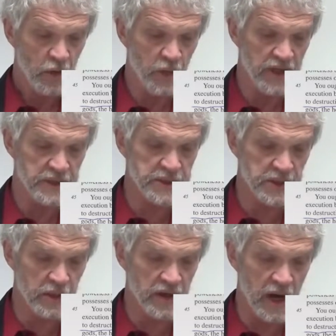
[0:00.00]
we
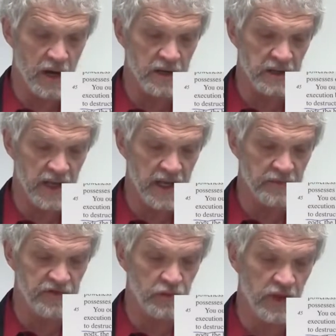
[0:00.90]
assert our
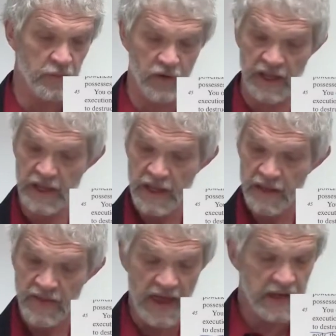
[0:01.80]
claim to liberty.
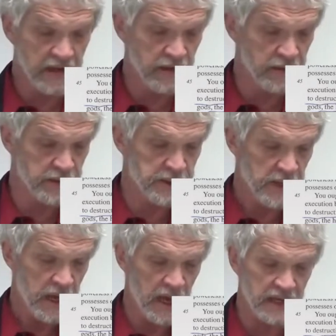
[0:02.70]
That is
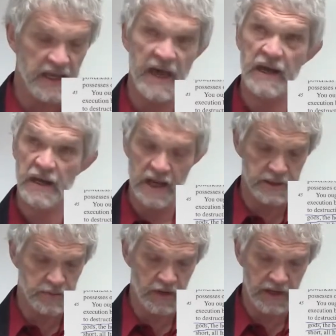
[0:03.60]
Catiline
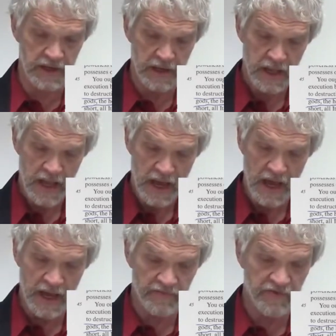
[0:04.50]
speaking.
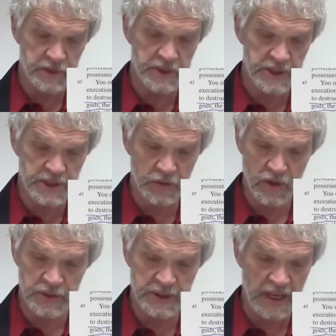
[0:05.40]
For
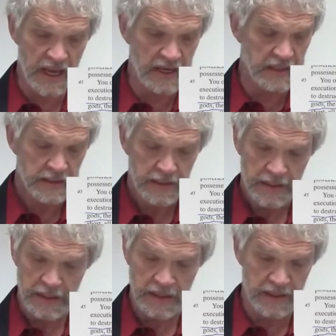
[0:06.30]
Cicero's side,
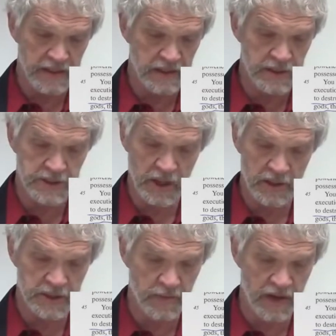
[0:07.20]
he just
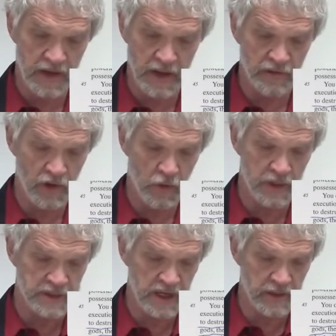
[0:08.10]
talks about how no
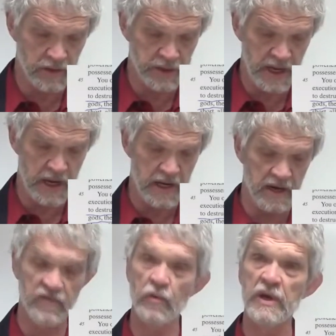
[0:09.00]
one's on your side,
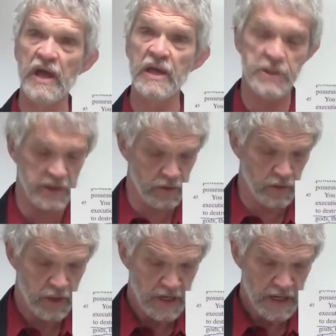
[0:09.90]
everyone hates
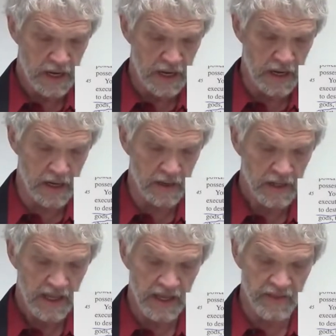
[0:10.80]
you.
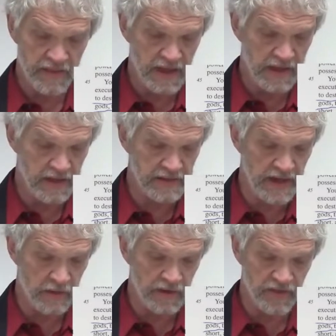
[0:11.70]
And then
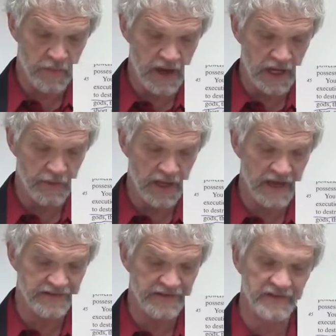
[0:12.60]
down at the bottom at
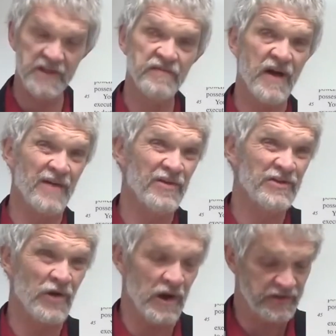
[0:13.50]
line 65, he
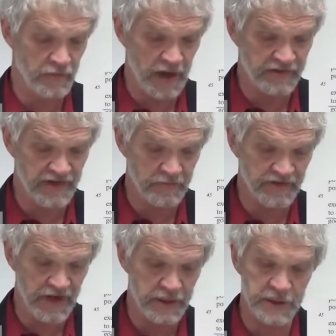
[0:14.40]
talks about
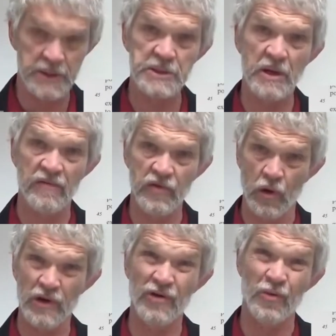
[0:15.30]
temptations of
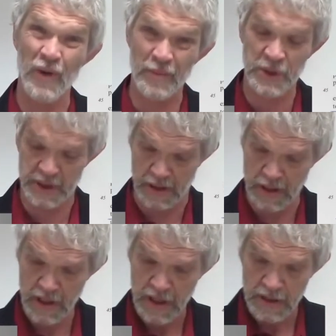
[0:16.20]
your corruption.
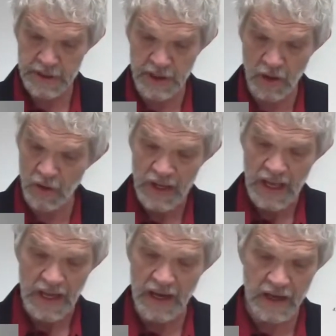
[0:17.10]
So
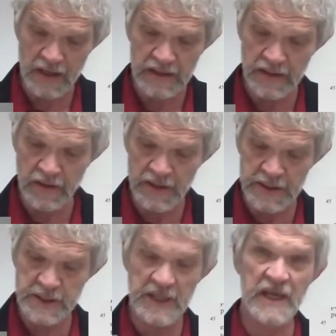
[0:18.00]
clearly
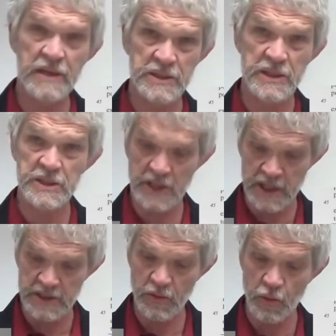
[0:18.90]
C is
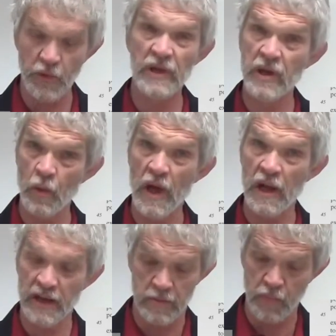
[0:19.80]
discussed really
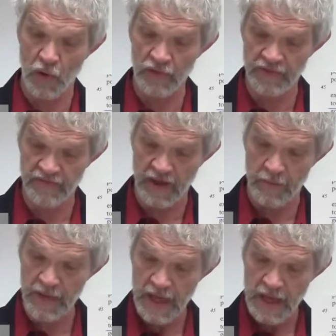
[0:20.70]
well in both of
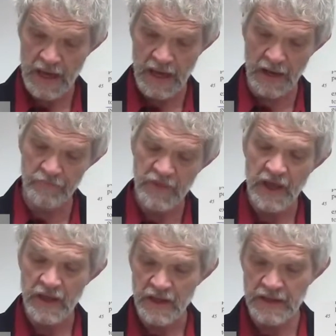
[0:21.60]
them.
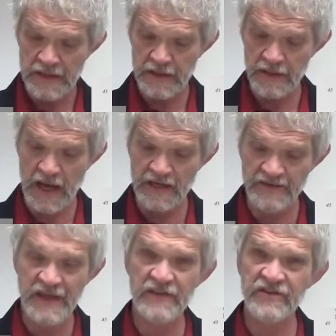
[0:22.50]
On
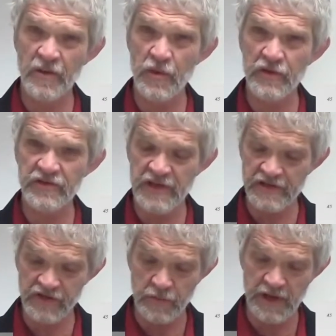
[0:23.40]
D, some of those
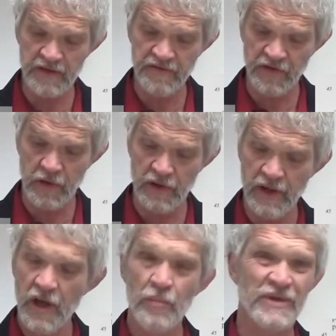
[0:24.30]
things could be
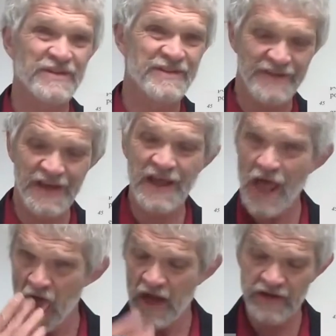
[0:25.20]
inferred, but
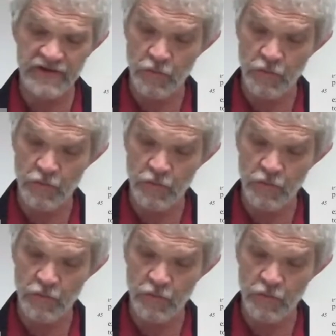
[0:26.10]
C is a